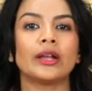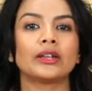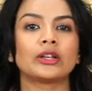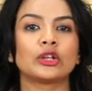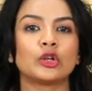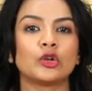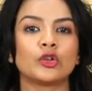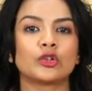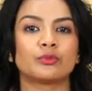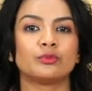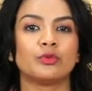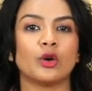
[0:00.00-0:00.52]
and
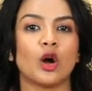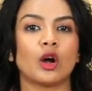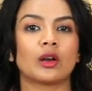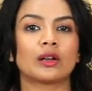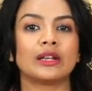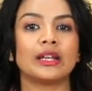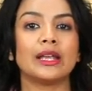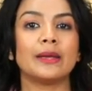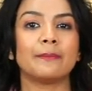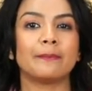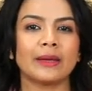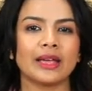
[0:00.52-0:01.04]
cooked
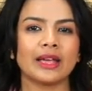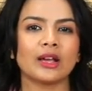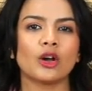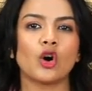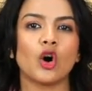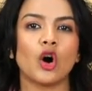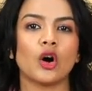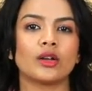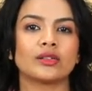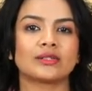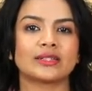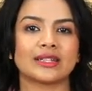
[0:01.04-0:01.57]
broccoli may
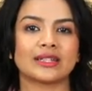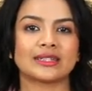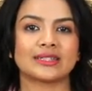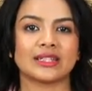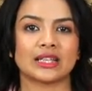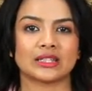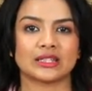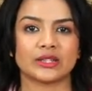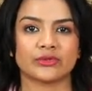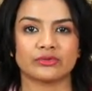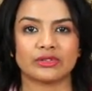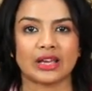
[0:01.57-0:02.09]
cause
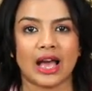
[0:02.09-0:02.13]
excessive